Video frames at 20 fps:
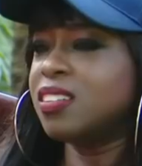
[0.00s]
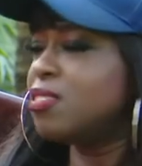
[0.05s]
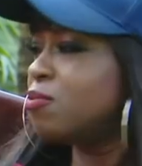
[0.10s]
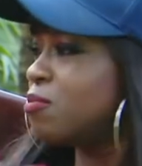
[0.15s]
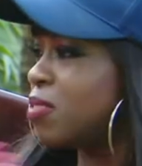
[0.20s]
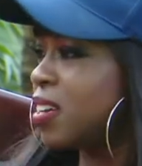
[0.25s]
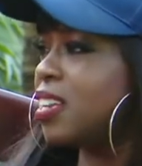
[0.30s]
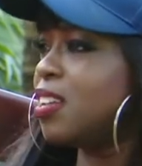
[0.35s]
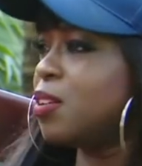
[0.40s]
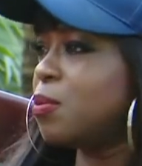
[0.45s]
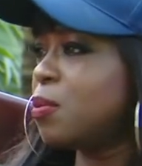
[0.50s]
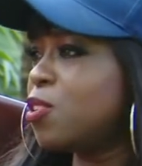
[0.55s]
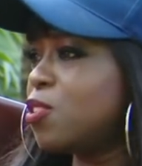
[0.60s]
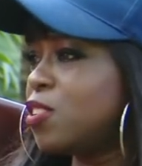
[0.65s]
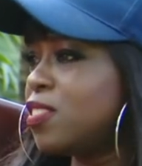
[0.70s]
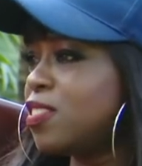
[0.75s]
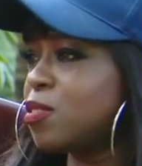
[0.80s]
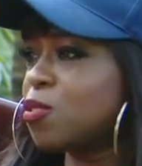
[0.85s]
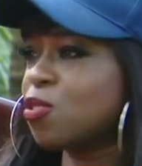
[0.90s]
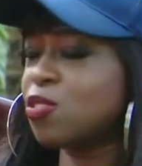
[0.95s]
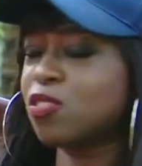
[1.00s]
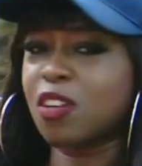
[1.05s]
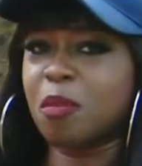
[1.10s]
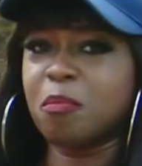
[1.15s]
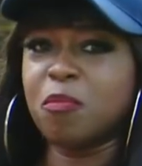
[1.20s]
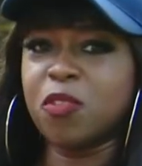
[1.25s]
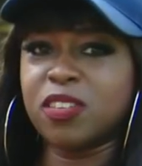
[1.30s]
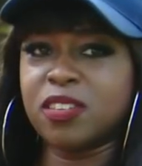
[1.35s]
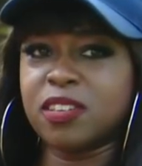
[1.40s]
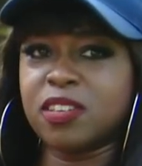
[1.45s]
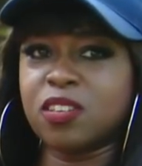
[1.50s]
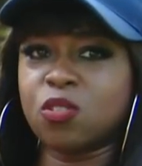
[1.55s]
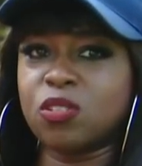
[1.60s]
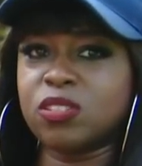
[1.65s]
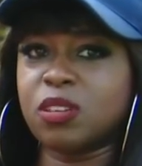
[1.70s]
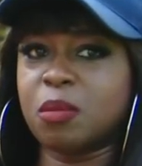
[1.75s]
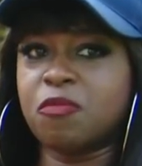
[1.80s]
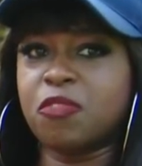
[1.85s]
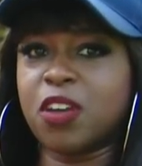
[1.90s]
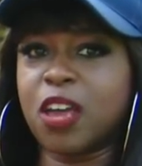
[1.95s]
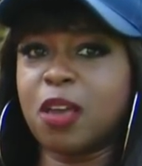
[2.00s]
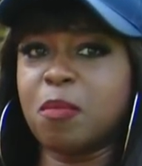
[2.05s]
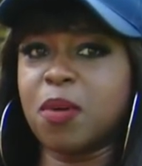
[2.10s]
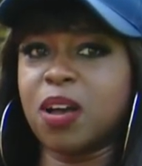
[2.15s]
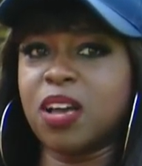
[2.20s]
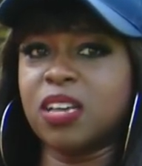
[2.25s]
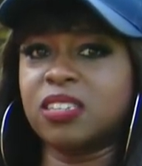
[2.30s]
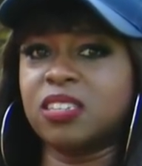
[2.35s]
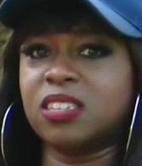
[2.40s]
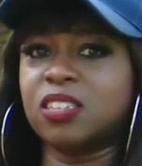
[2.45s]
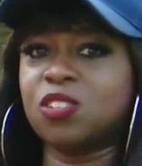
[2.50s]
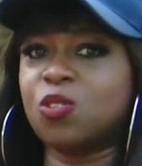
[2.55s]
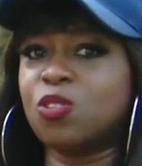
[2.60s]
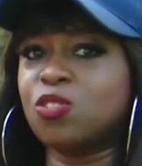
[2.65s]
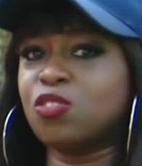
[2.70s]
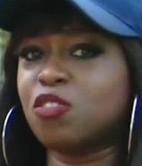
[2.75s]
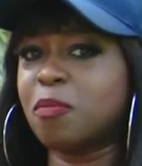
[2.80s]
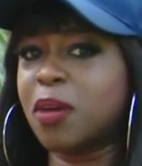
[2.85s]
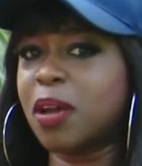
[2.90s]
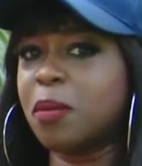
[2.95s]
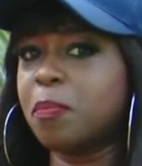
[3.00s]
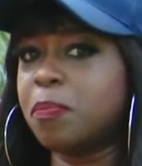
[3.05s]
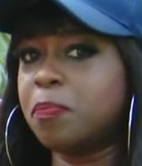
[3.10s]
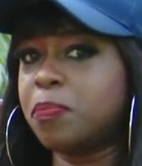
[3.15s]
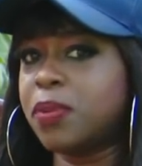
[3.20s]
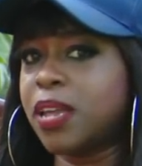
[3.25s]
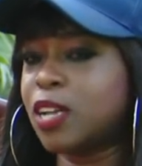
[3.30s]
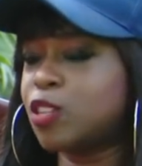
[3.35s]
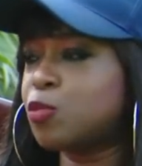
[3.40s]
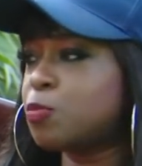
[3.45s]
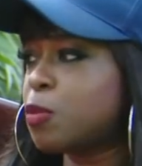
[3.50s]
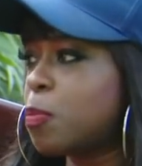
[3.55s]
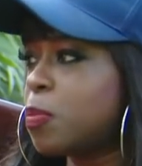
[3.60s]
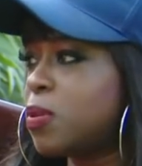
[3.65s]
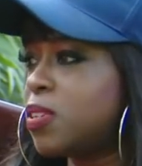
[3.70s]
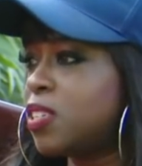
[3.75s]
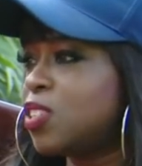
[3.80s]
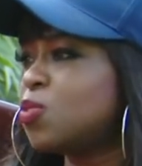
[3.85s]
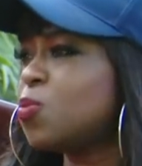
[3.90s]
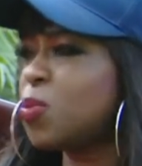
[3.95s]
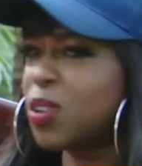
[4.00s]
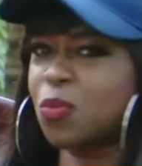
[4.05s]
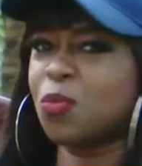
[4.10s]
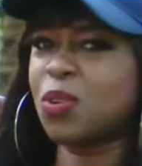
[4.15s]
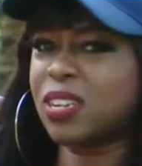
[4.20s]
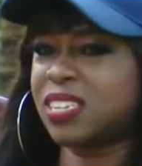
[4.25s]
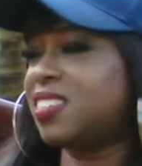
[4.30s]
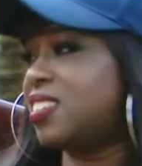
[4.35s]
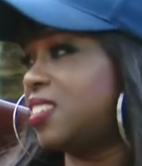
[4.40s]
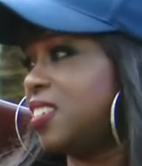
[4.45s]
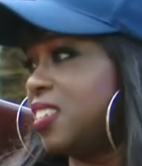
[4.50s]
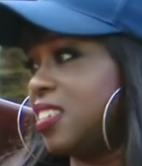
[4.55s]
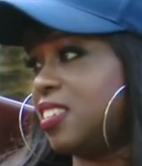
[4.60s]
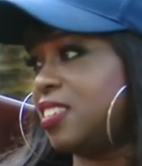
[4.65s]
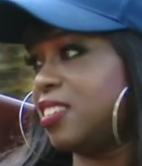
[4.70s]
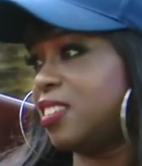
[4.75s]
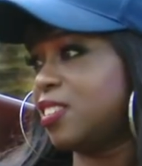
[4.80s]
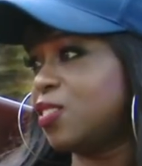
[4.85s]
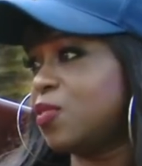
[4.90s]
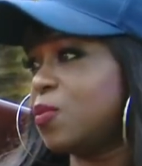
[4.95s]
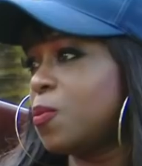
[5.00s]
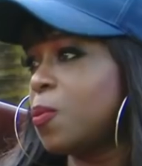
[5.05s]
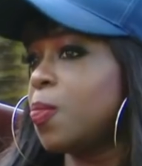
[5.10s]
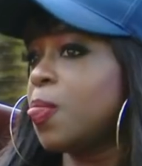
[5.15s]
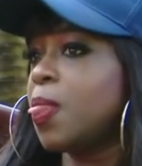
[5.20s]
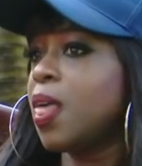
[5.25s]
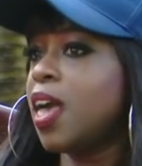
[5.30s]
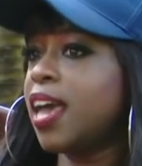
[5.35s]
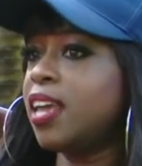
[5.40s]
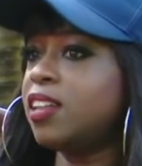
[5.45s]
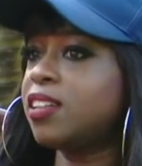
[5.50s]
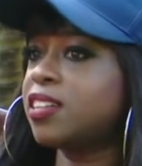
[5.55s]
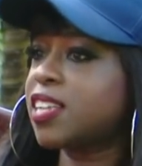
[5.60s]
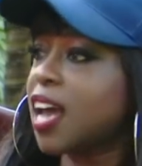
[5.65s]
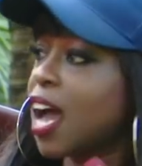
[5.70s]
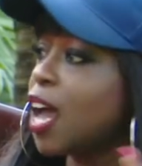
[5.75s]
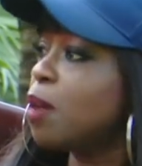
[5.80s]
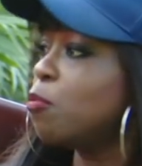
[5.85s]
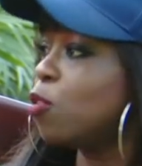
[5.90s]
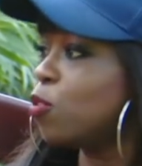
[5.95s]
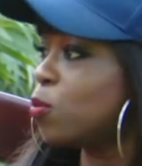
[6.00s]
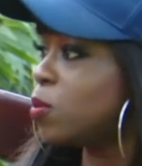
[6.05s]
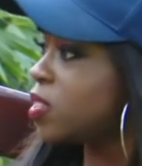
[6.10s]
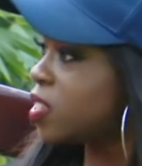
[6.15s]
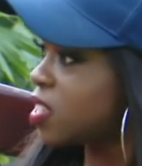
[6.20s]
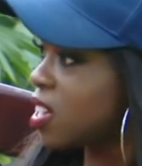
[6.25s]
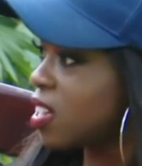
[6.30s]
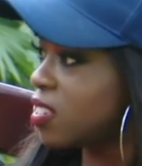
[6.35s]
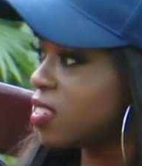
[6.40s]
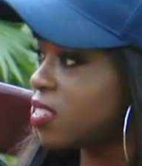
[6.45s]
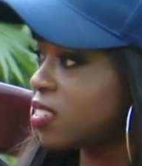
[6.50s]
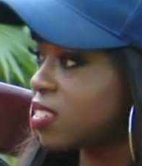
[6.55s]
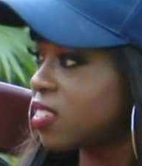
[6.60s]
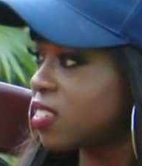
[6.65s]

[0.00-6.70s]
Really? Is it because I'm famous? Is it because of my dad's properties? What is it? And time always tells.